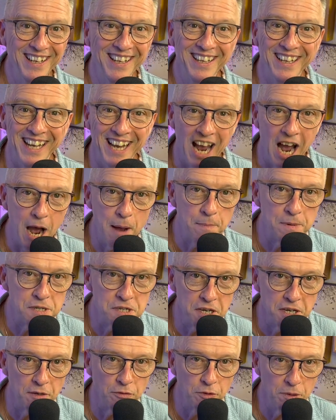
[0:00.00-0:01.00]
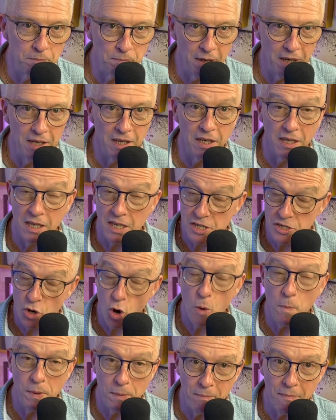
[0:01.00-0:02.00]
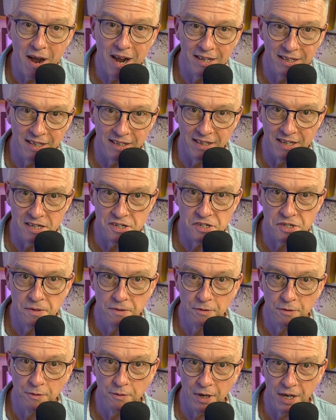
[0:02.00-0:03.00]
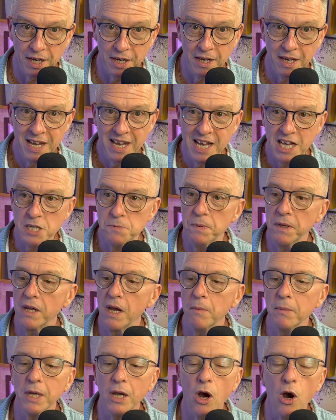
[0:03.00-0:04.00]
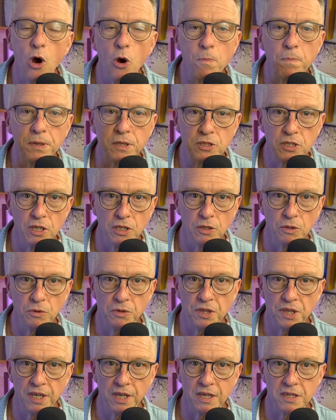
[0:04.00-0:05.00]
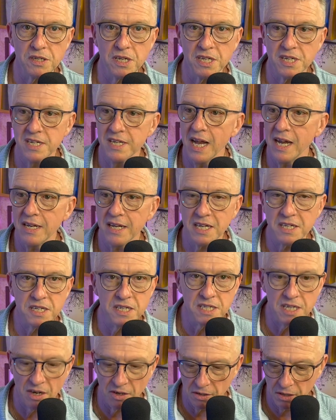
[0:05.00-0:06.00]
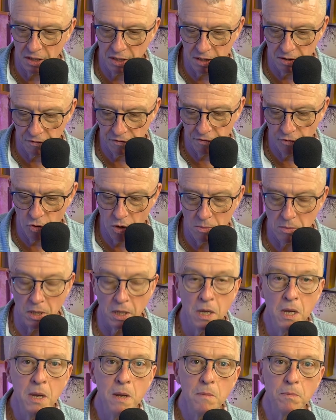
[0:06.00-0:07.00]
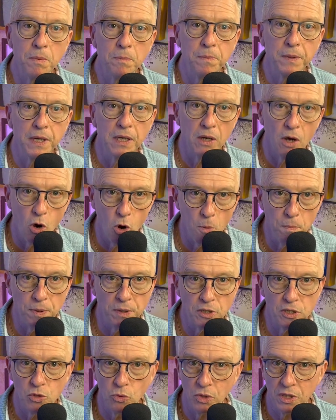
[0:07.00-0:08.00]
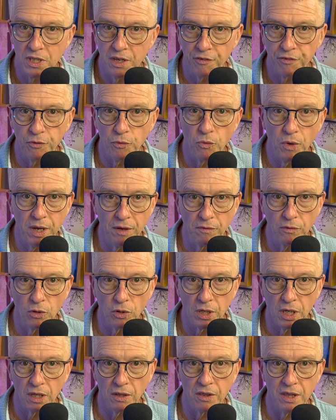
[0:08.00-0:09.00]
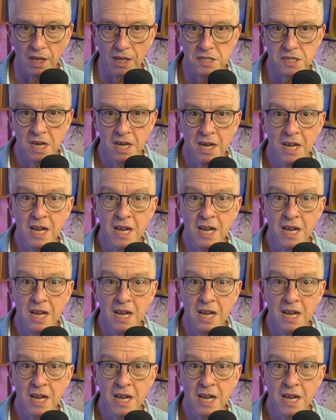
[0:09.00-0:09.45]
The opposite of rebellion is open mindedness right? It's becoming open to new things. It's not necessarily conforming, but being open to a different way of looking things.